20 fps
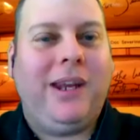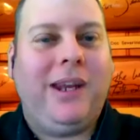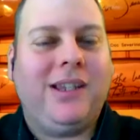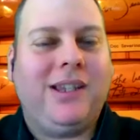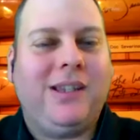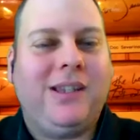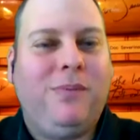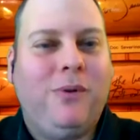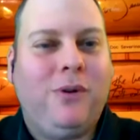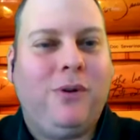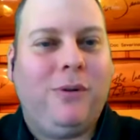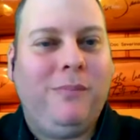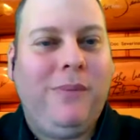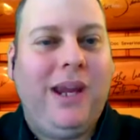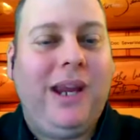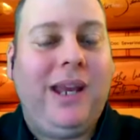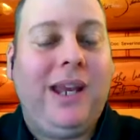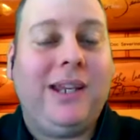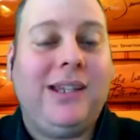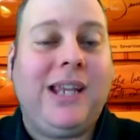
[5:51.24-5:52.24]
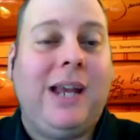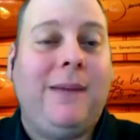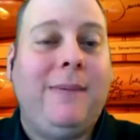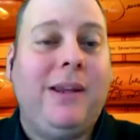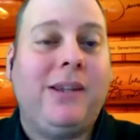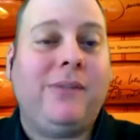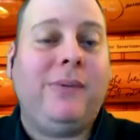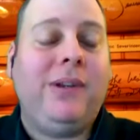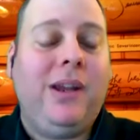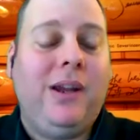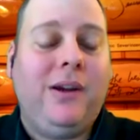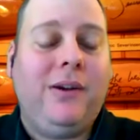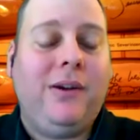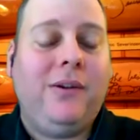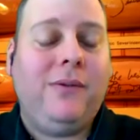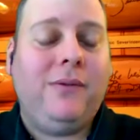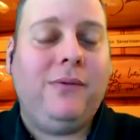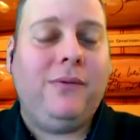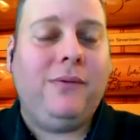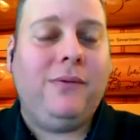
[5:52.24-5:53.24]
in support mean? And Tom, as we
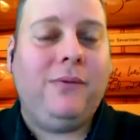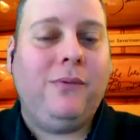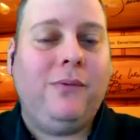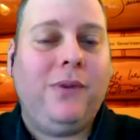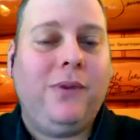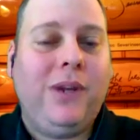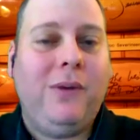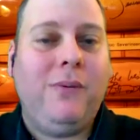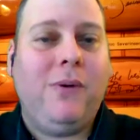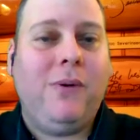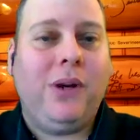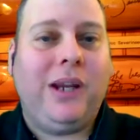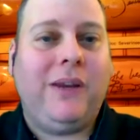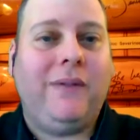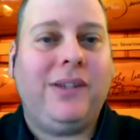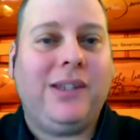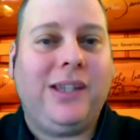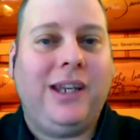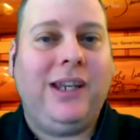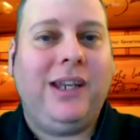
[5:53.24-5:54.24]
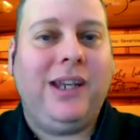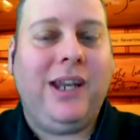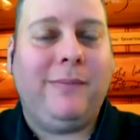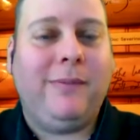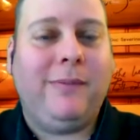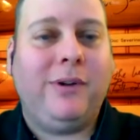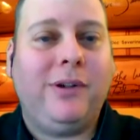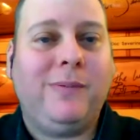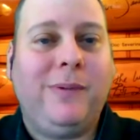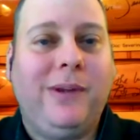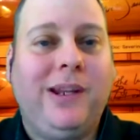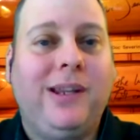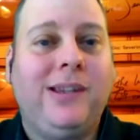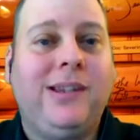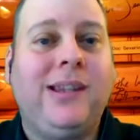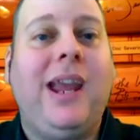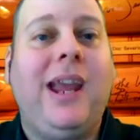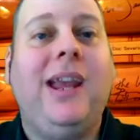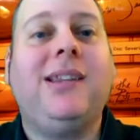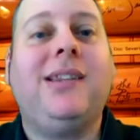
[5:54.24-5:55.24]
know, he won't give us any numbers,
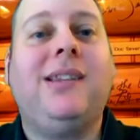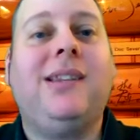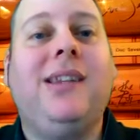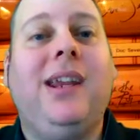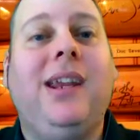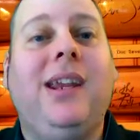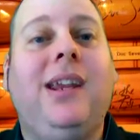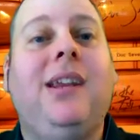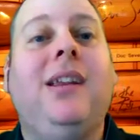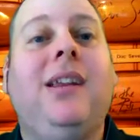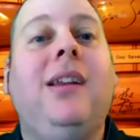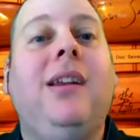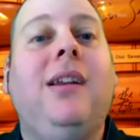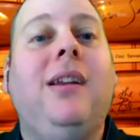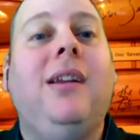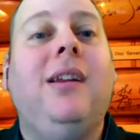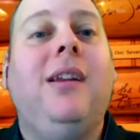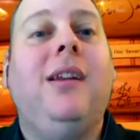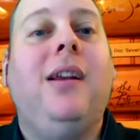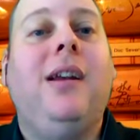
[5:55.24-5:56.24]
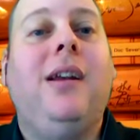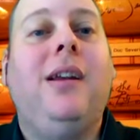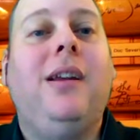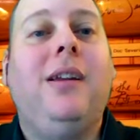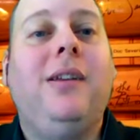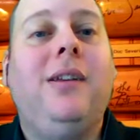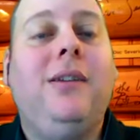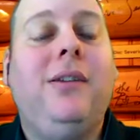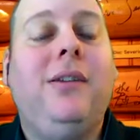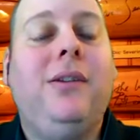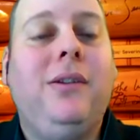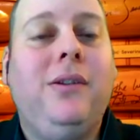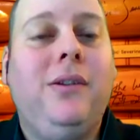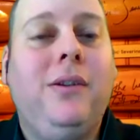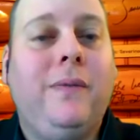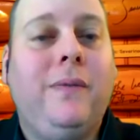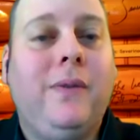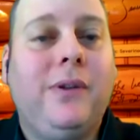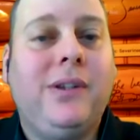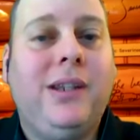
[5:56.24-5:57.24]
because as state
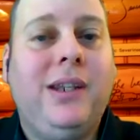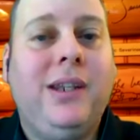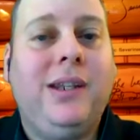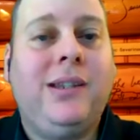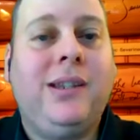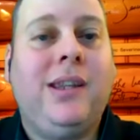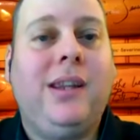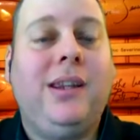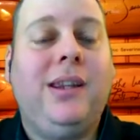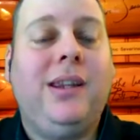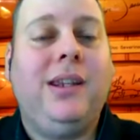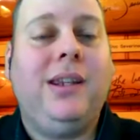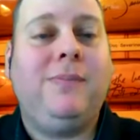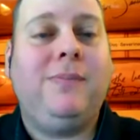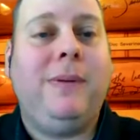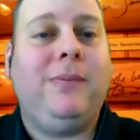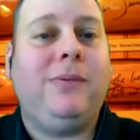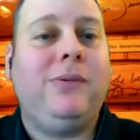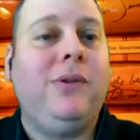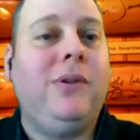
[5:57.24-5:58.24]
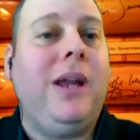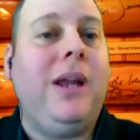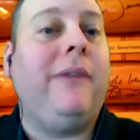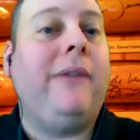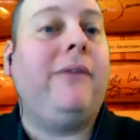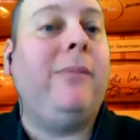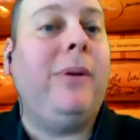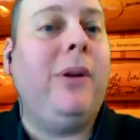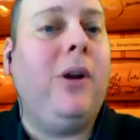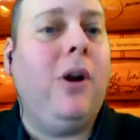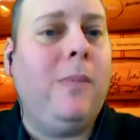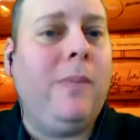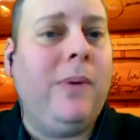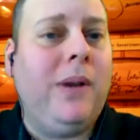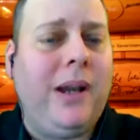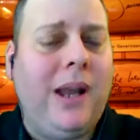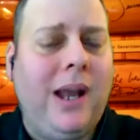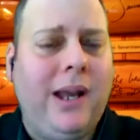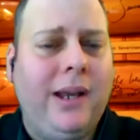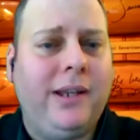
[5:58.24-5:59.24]
universities, these people do not have to be open
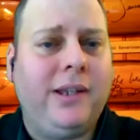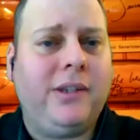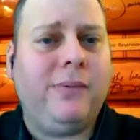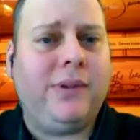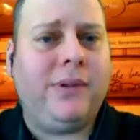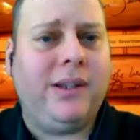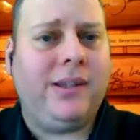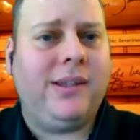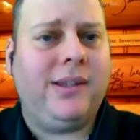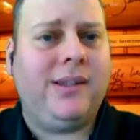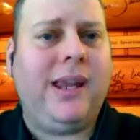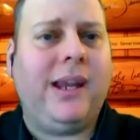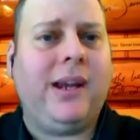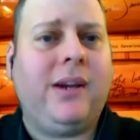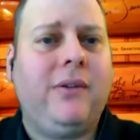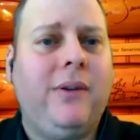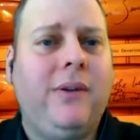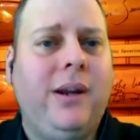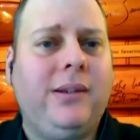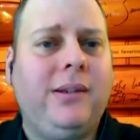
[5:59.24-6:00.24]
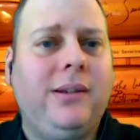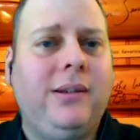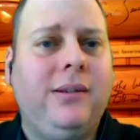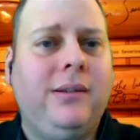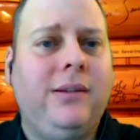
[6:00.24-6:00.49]
and honest with us. Is that correct?